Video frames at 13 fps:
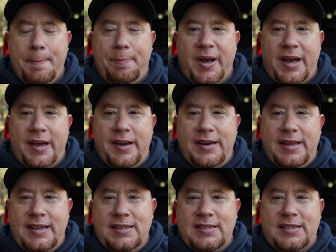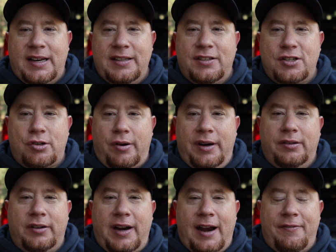But inside the
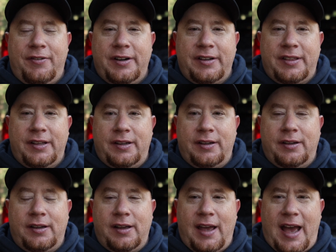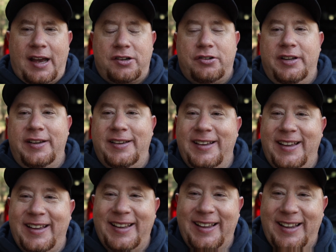trailer, everything actually
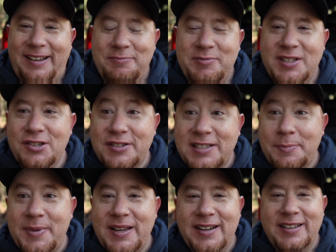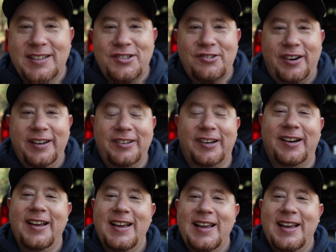used to being in the trailer.